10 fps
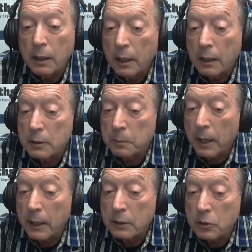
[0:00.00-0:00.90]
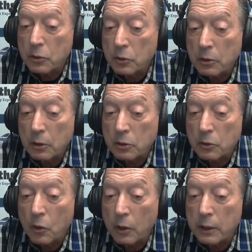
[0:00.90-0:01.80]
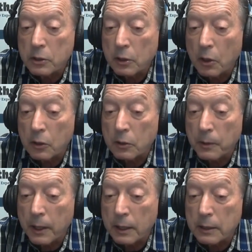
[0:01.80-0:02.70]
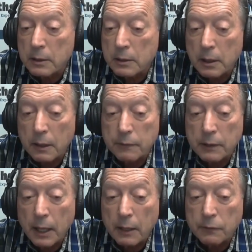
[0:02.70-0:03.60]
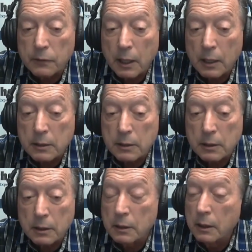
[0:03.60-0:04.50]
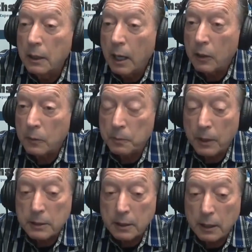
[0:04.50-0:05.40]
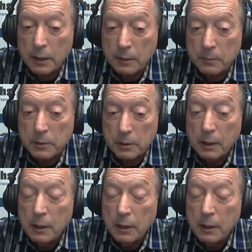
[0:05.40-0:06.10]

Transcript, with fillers: it's buying store and generic brands instead of the advertised higher priced items,